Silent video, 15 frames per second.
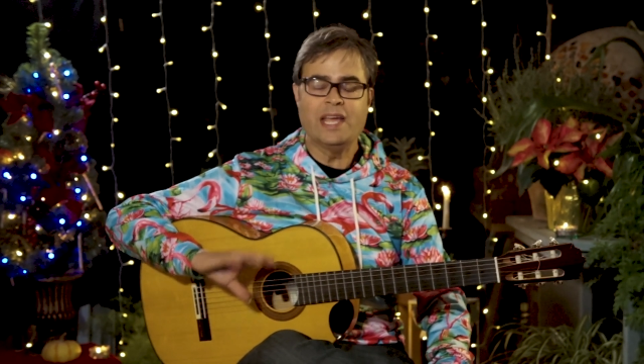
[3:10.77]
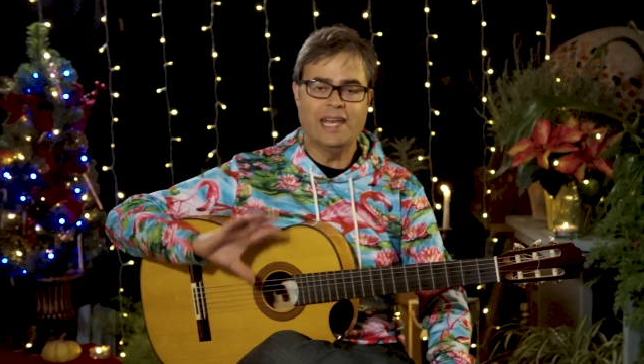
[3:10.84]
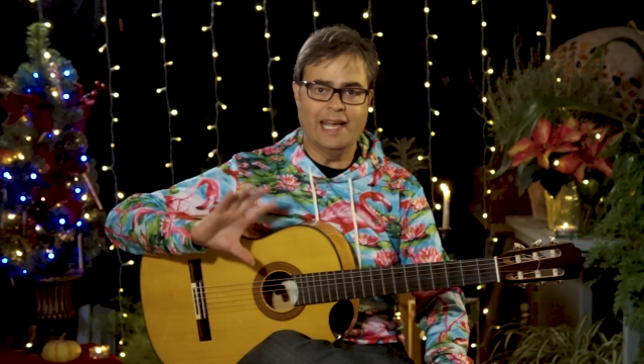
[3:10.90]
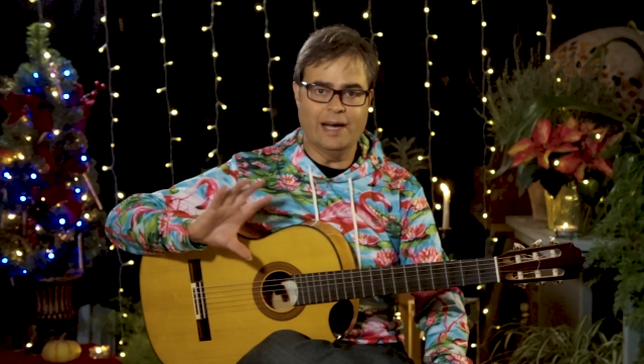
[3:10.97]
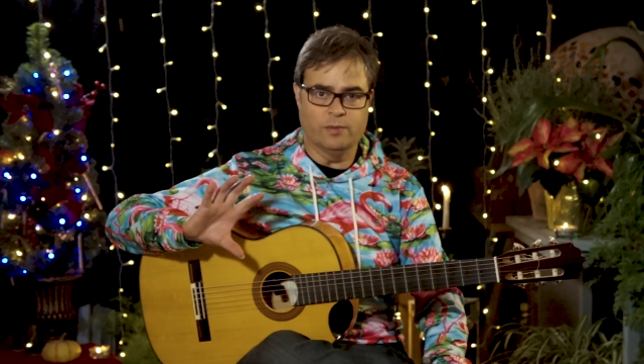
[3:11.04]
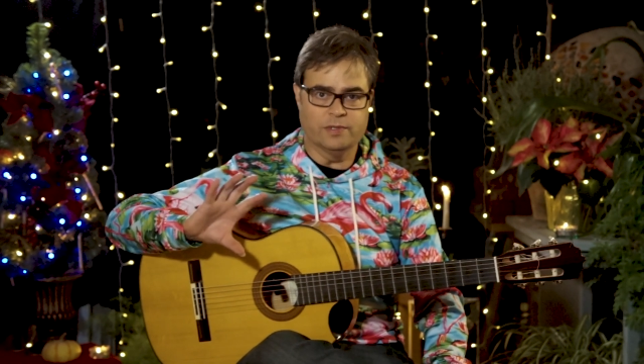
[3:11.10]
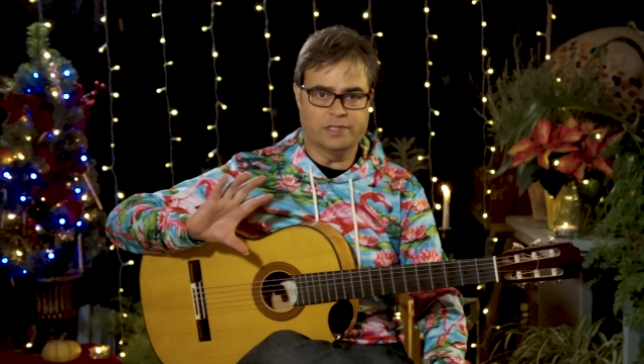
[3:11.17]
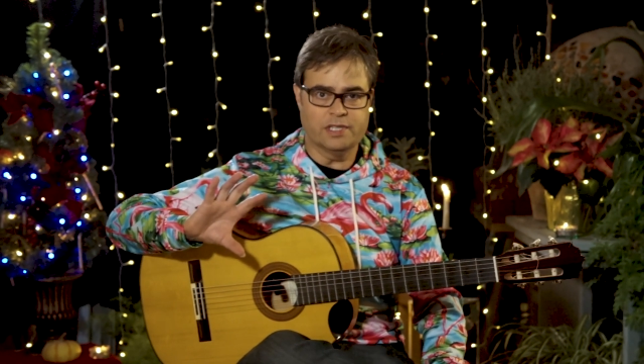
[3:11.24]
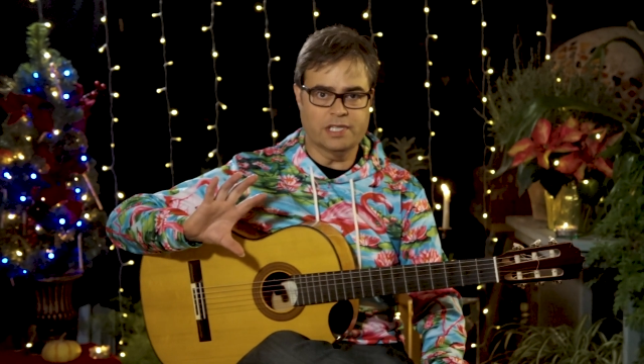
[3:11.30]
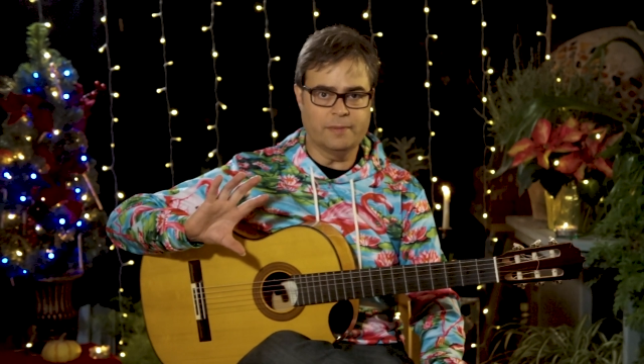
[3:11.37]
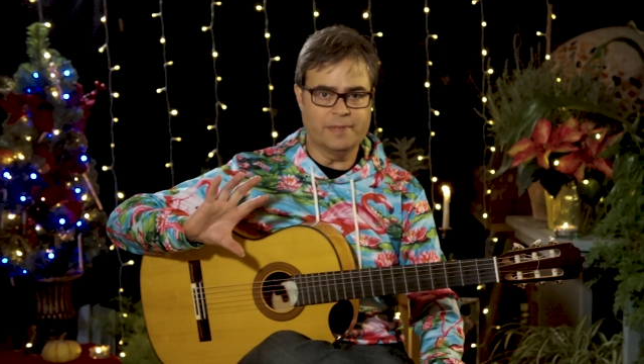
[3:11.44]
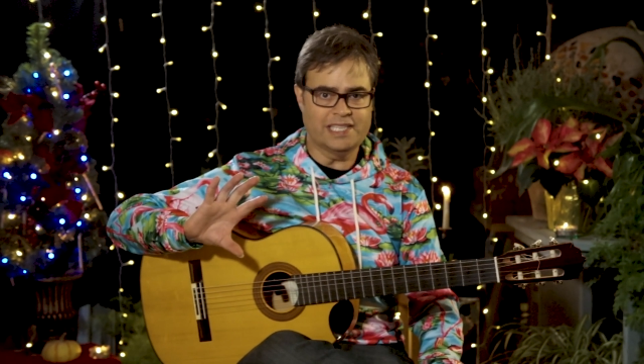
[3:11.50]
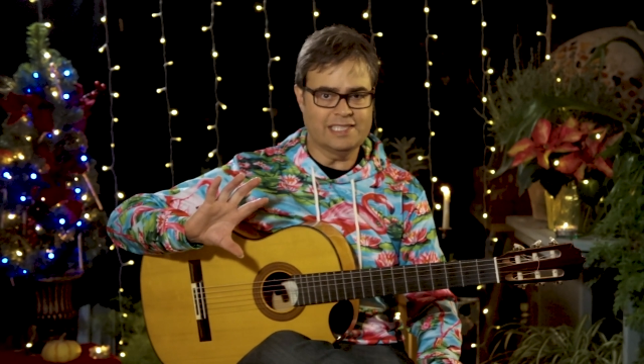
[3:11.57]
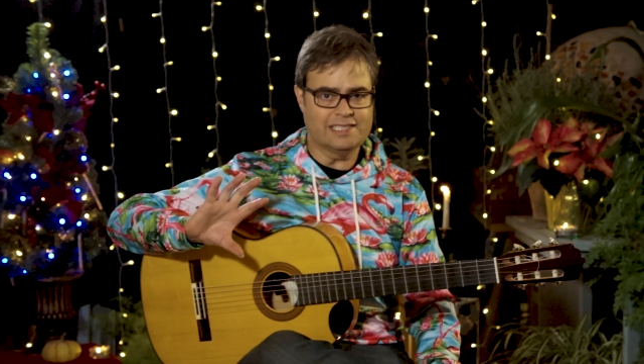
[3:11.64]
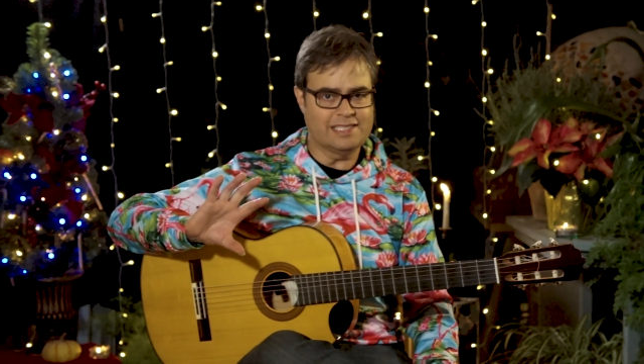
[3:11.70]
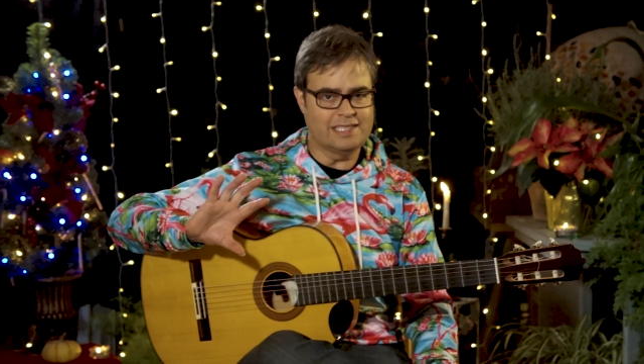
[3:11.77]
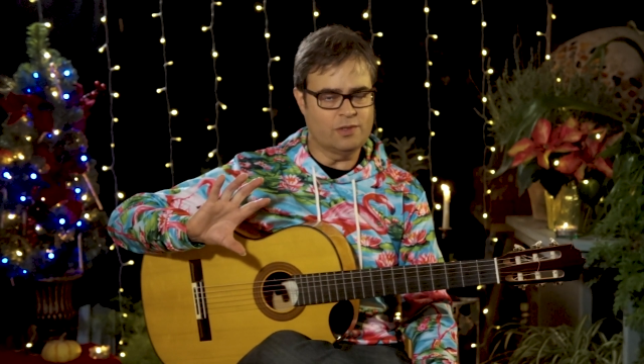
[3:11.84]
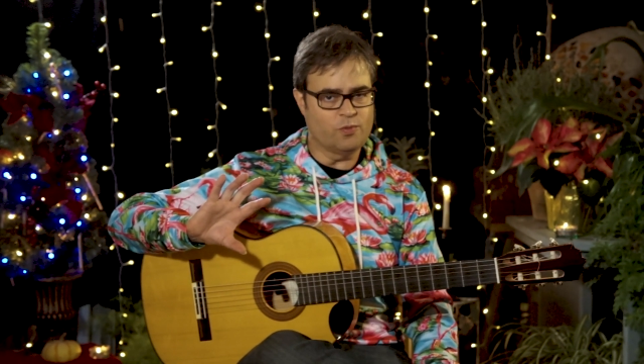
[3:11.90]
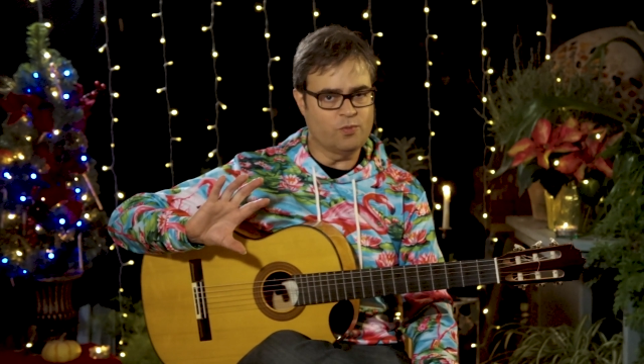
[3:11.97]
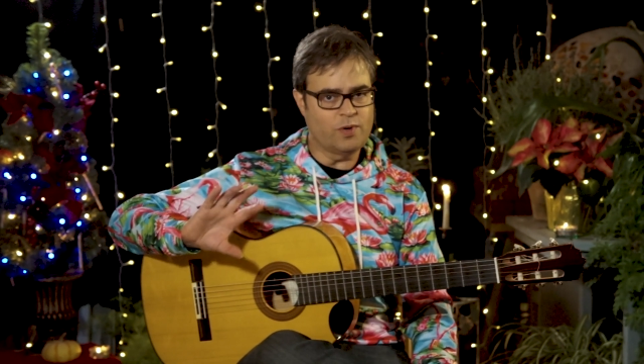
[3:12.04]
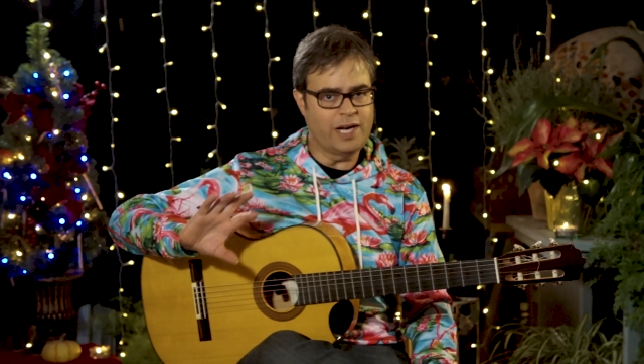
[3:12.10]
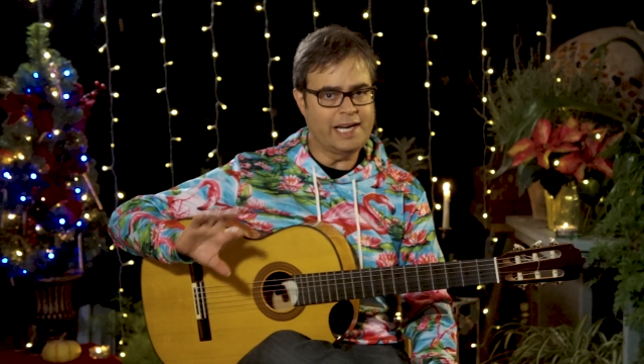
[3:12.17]
Now, what's tricky about this in the
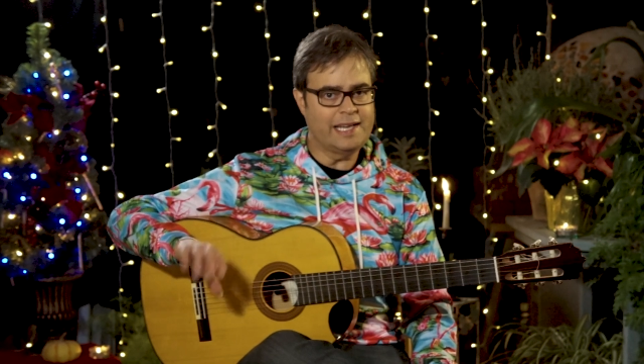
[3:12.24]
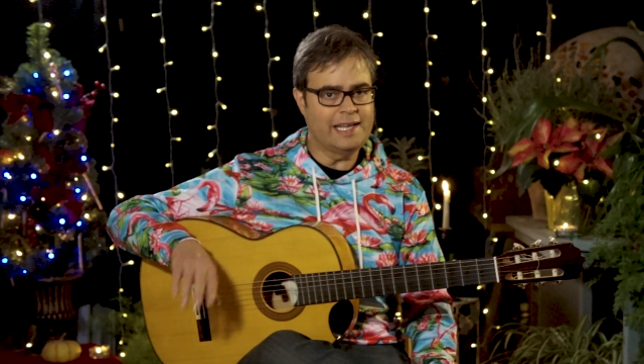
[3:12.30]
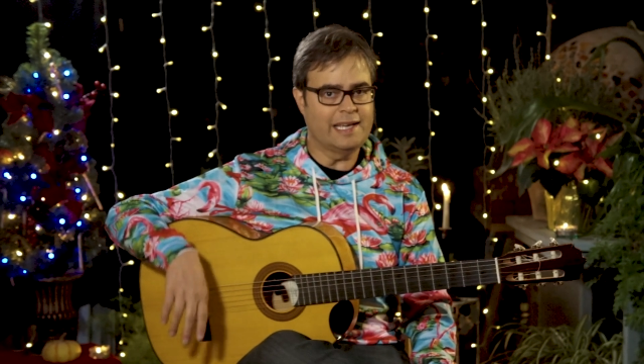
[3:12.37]
right